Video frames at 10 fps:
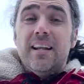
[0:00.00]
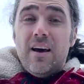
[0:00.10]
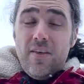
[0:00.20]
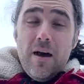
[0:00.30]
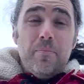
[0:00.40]

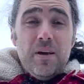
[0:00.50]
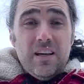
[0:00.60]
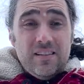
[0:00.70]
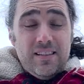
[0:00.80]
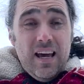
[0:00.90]
Now, that
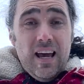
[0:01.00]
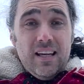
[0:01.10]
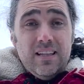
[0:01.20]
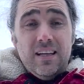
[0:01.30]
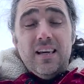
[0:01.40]
being
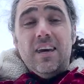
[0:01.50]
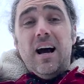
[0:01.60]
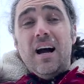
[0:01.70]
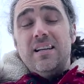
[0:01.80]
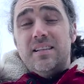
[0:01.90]
said, I